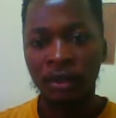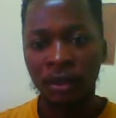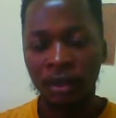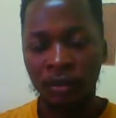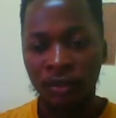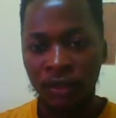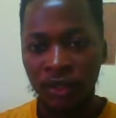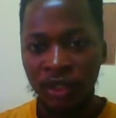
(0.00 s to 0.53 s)

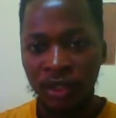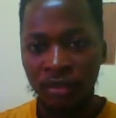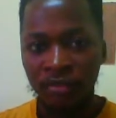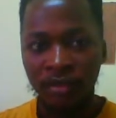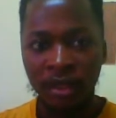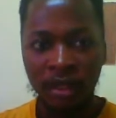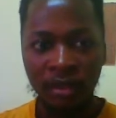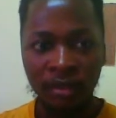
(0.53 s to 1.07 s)
Our
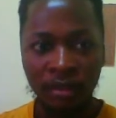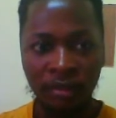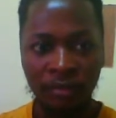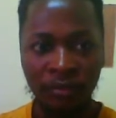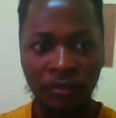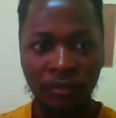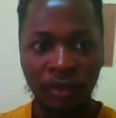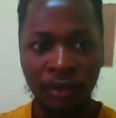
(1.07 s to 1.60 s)
shapefile
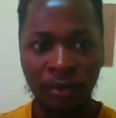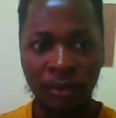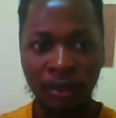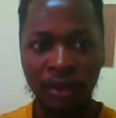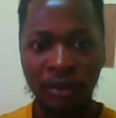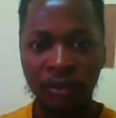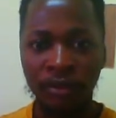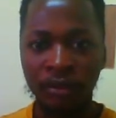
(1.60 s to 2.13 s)
for the
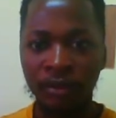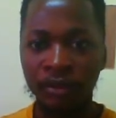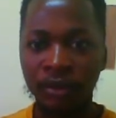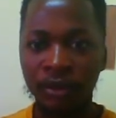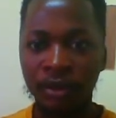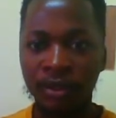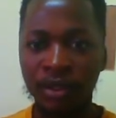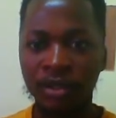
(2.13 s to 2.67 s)
polygon,
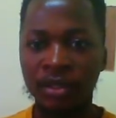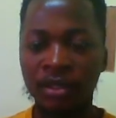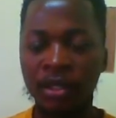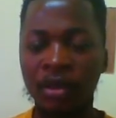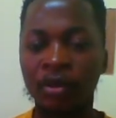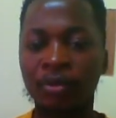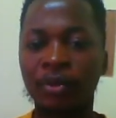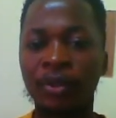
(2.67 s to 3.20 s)
this is
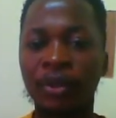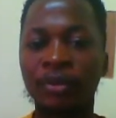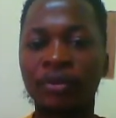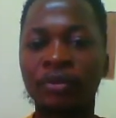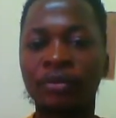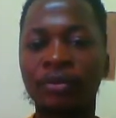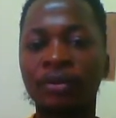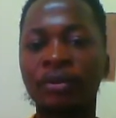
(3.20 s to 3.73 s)
our
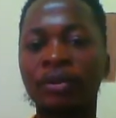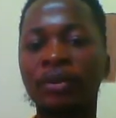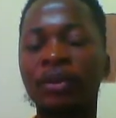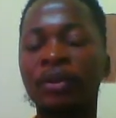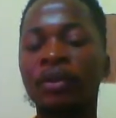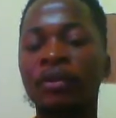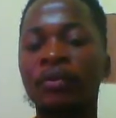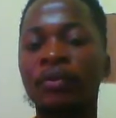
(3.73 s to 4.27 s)
polygon
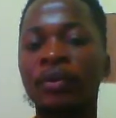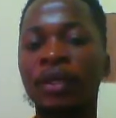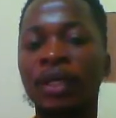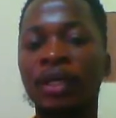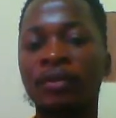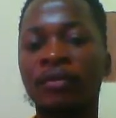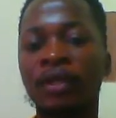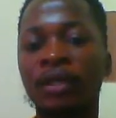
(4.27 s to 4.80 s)
we are
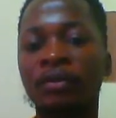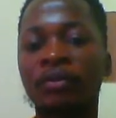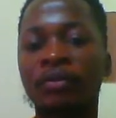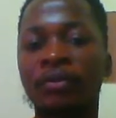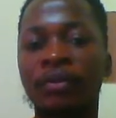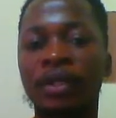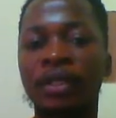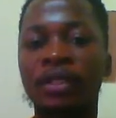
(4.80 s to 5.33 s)
now
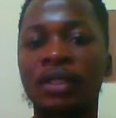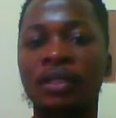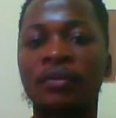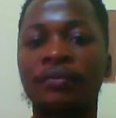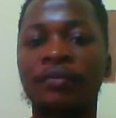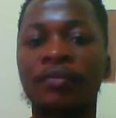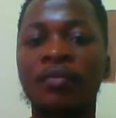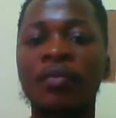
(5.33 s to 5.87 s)
created.
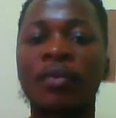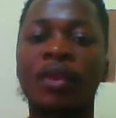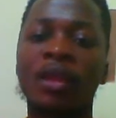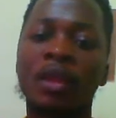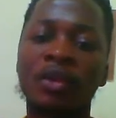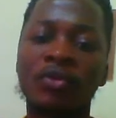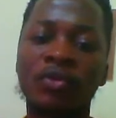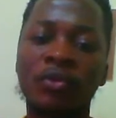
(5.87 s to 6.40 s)

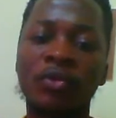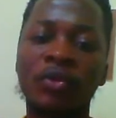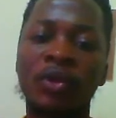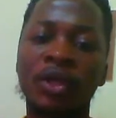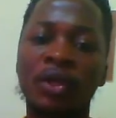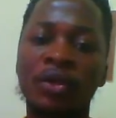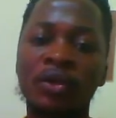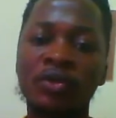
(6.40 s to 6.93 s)
So you
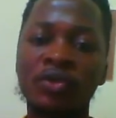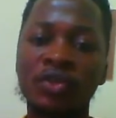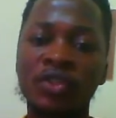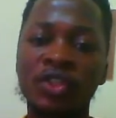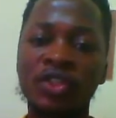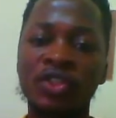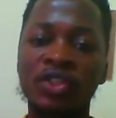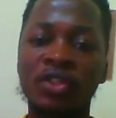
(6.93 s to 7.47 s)
can also
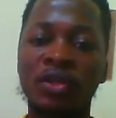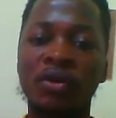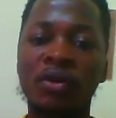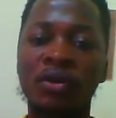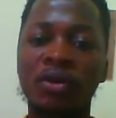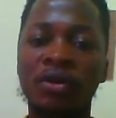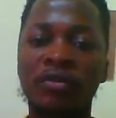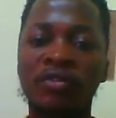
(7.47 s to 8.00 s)
change the
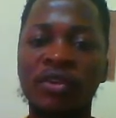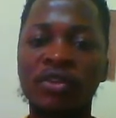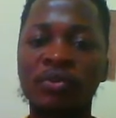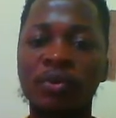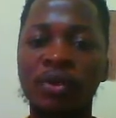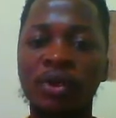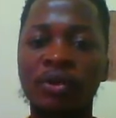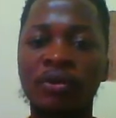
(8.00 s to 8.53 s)
color of this
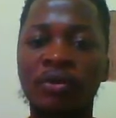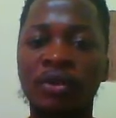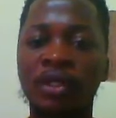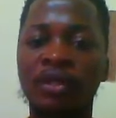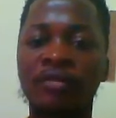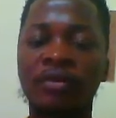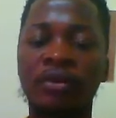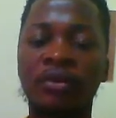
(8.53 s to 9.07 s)
polygon if
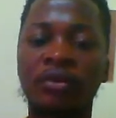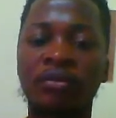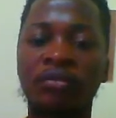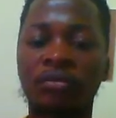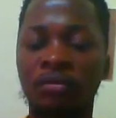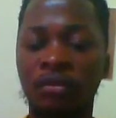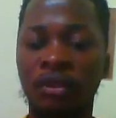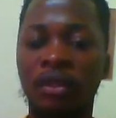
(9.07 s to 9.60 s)
you don't
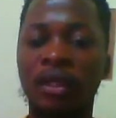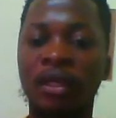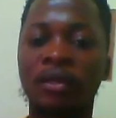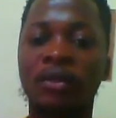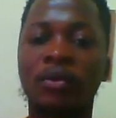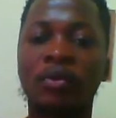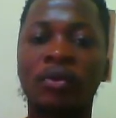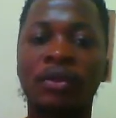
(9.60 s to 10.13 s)
like the
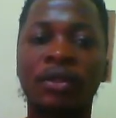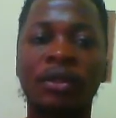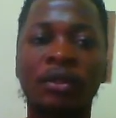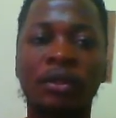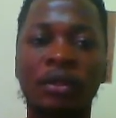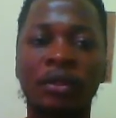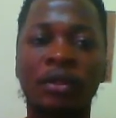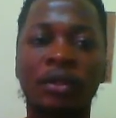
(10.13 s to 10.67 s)
color.
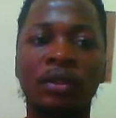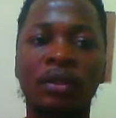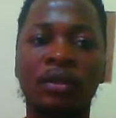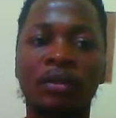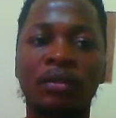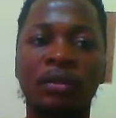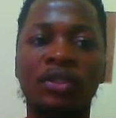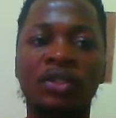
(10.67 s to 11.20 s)

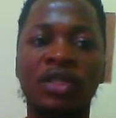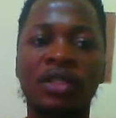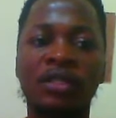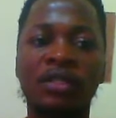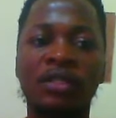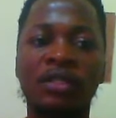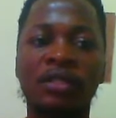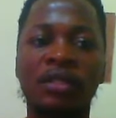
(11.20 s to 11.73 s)
You
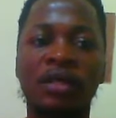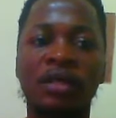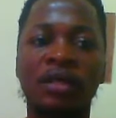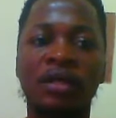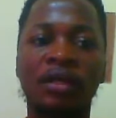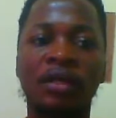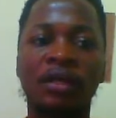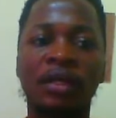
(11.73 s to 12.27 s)
just
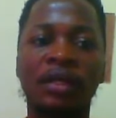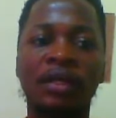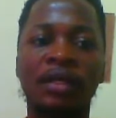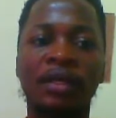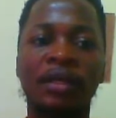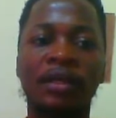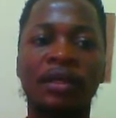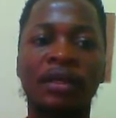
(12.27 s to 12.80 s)
click
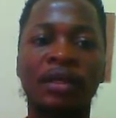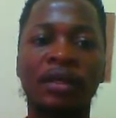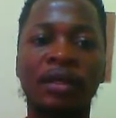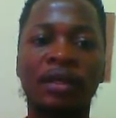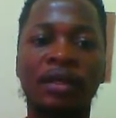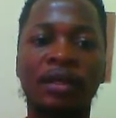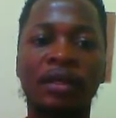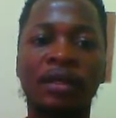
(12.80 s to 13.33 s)
in here
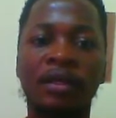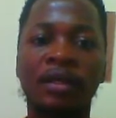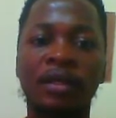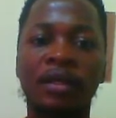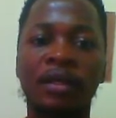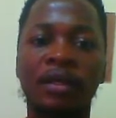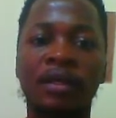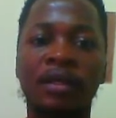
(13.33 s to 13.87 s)

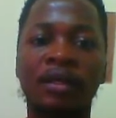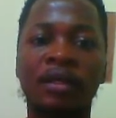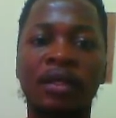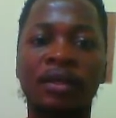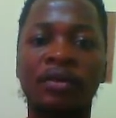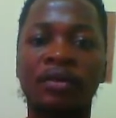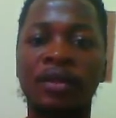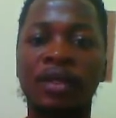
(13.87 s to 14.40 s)
and then click
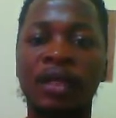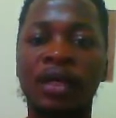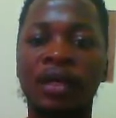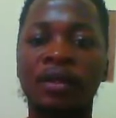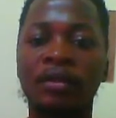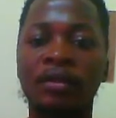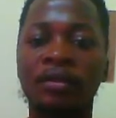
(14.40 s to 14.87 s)
on color